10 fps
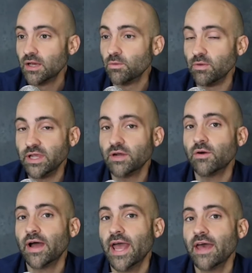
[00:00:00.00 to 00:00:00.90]
We
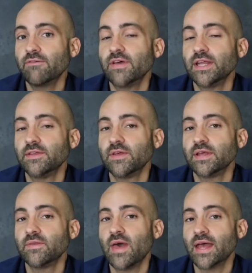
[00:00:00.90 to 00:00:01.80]
don't have
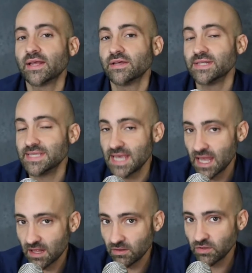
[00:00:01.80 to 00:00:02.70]
anything that could
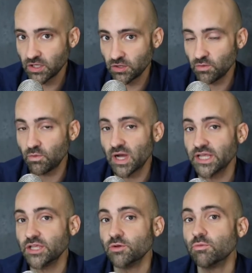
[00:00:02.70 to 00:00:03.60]
tell you
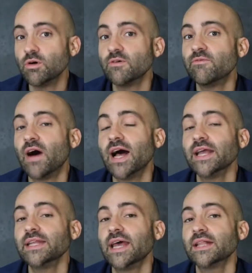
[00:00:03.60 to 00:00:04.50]
what you will
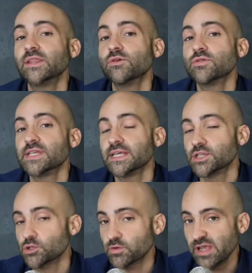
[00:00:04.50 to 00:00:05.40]
find at those
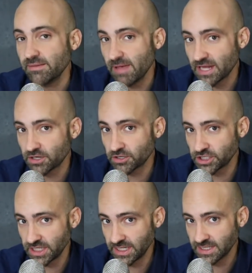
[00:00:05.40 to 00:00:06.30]
extreme
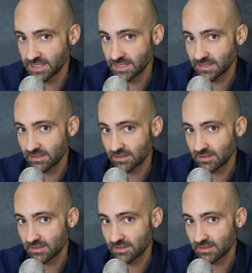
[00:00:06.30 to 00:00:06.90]
energies.